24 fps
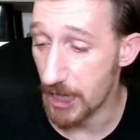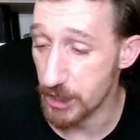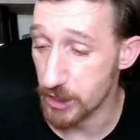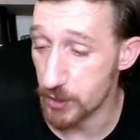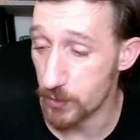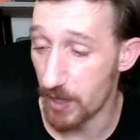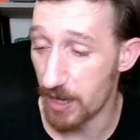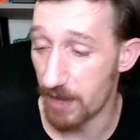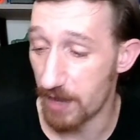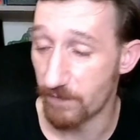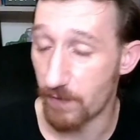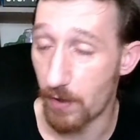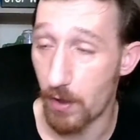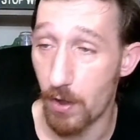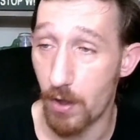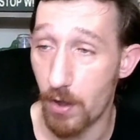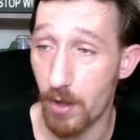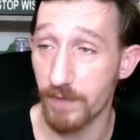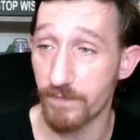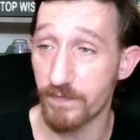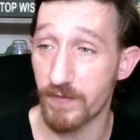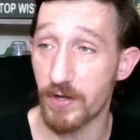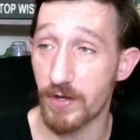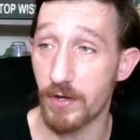and you have
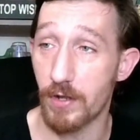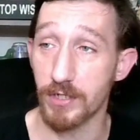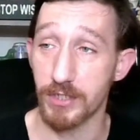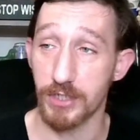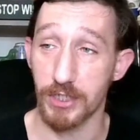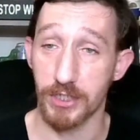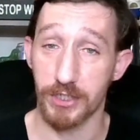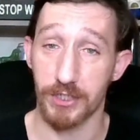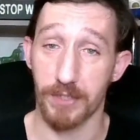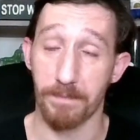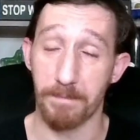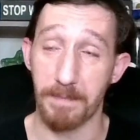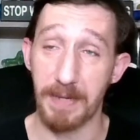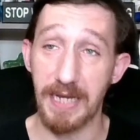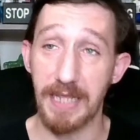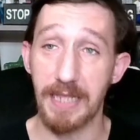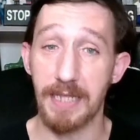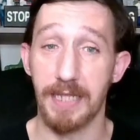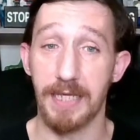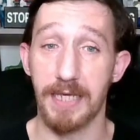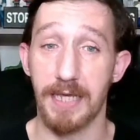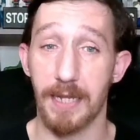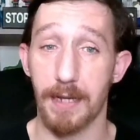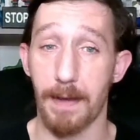all the knowledge that's
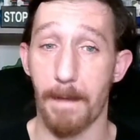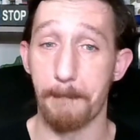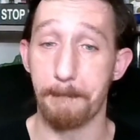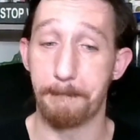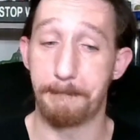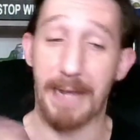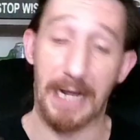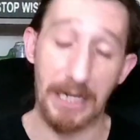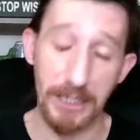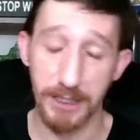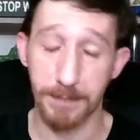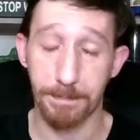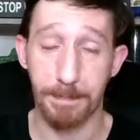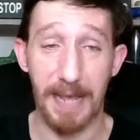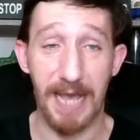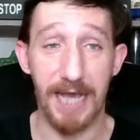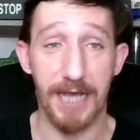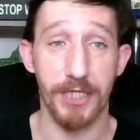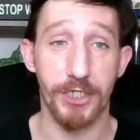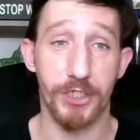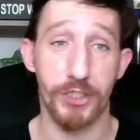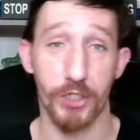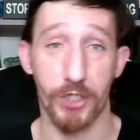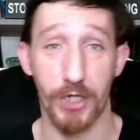immediately going to bounce
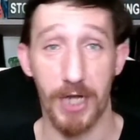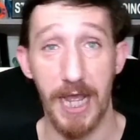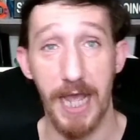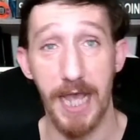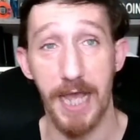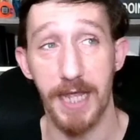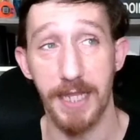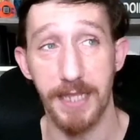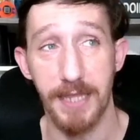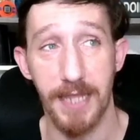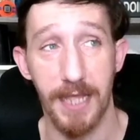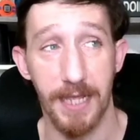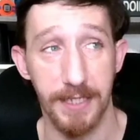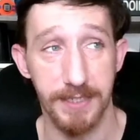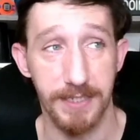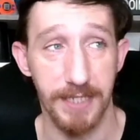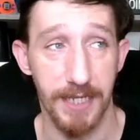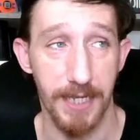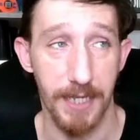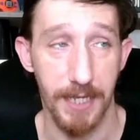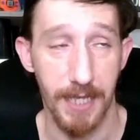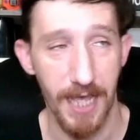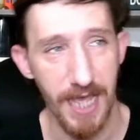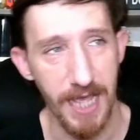back at your head that's
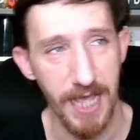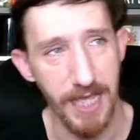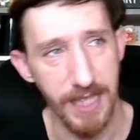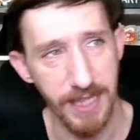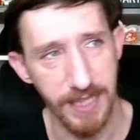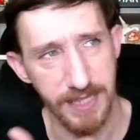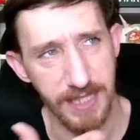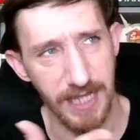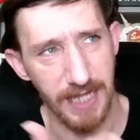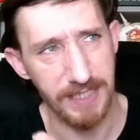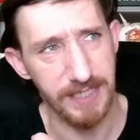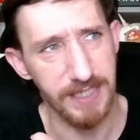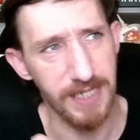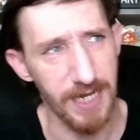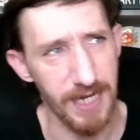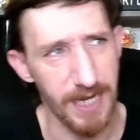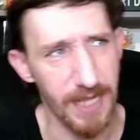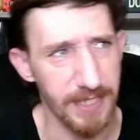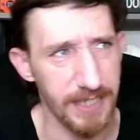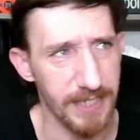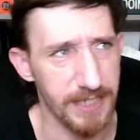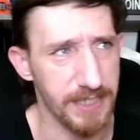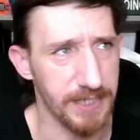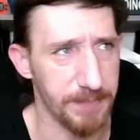saying, hey, that's
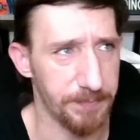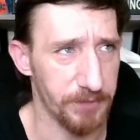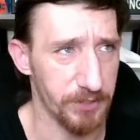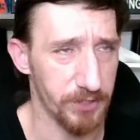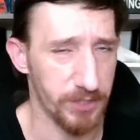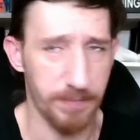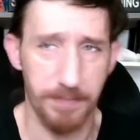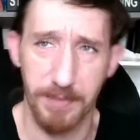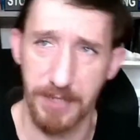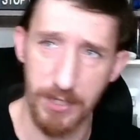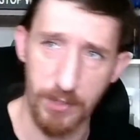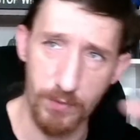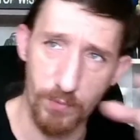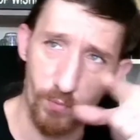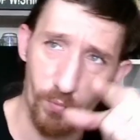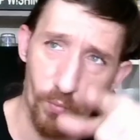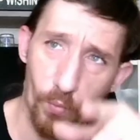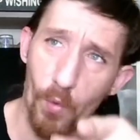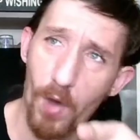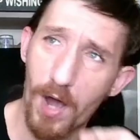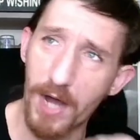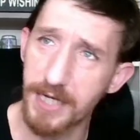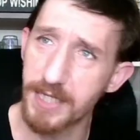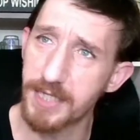not how that's supposed to be.
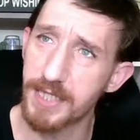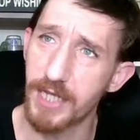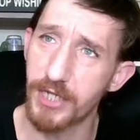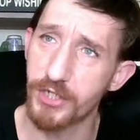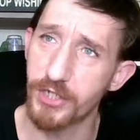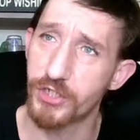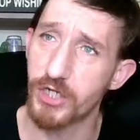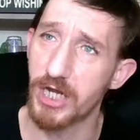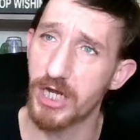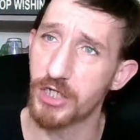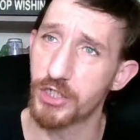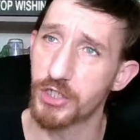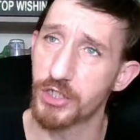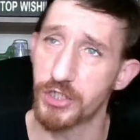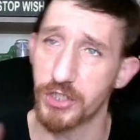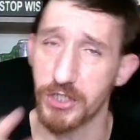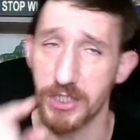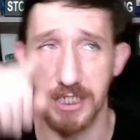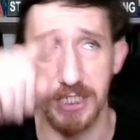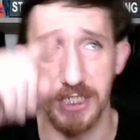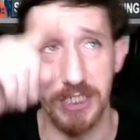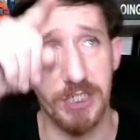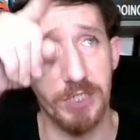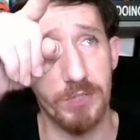Why did they change
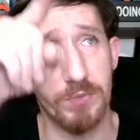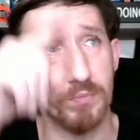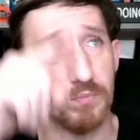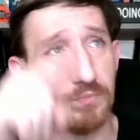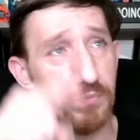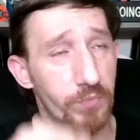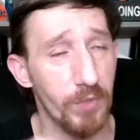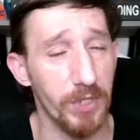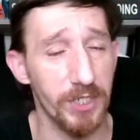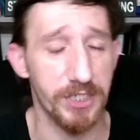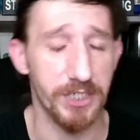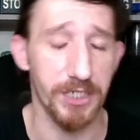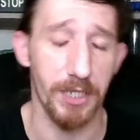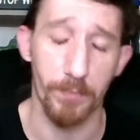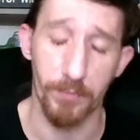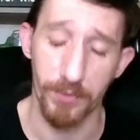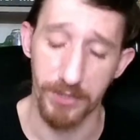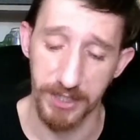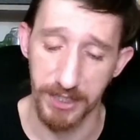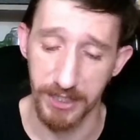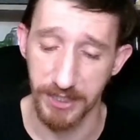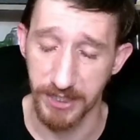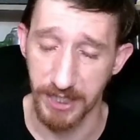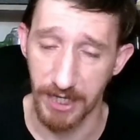this? What's up
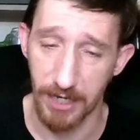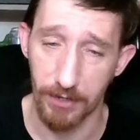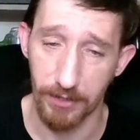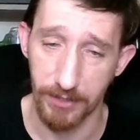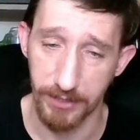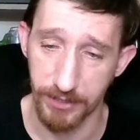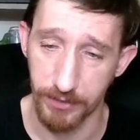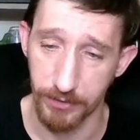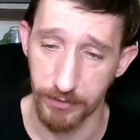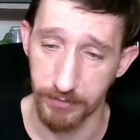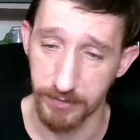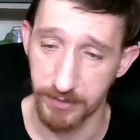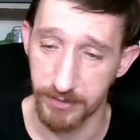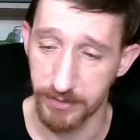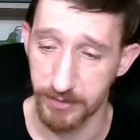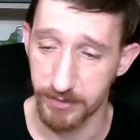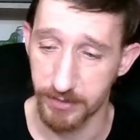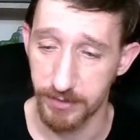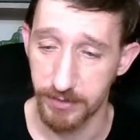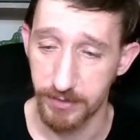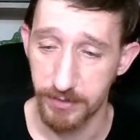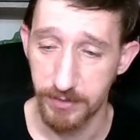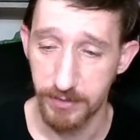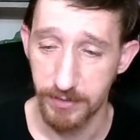with this
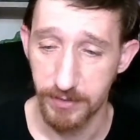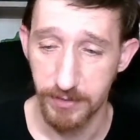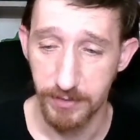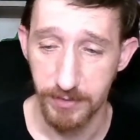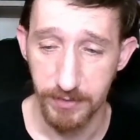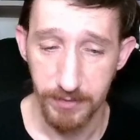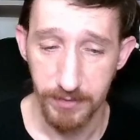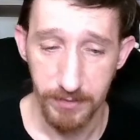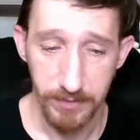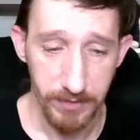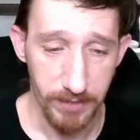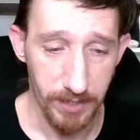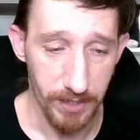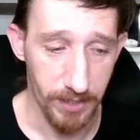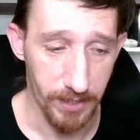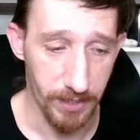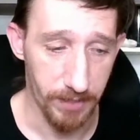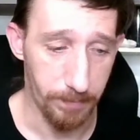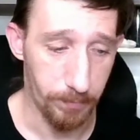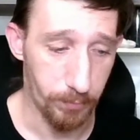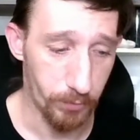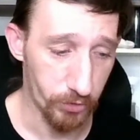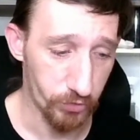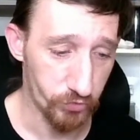character's
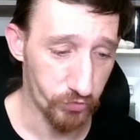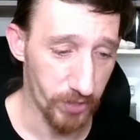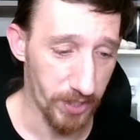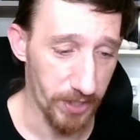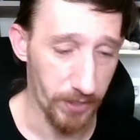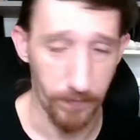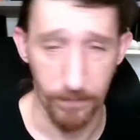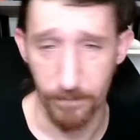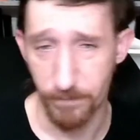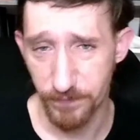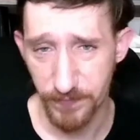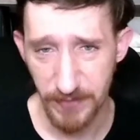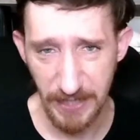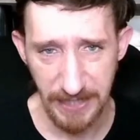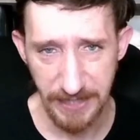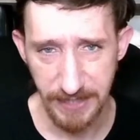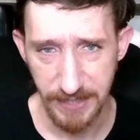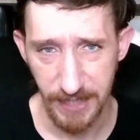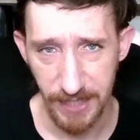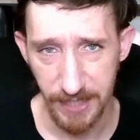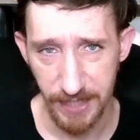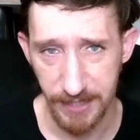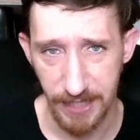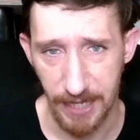portrayal?
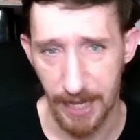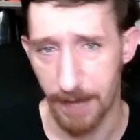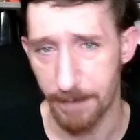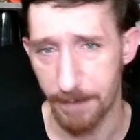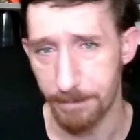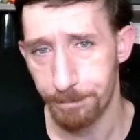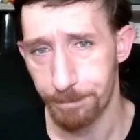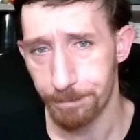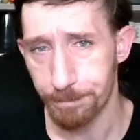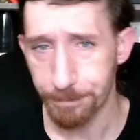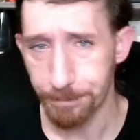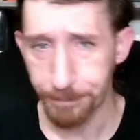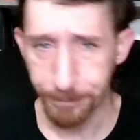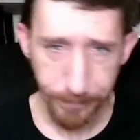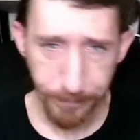Things like that.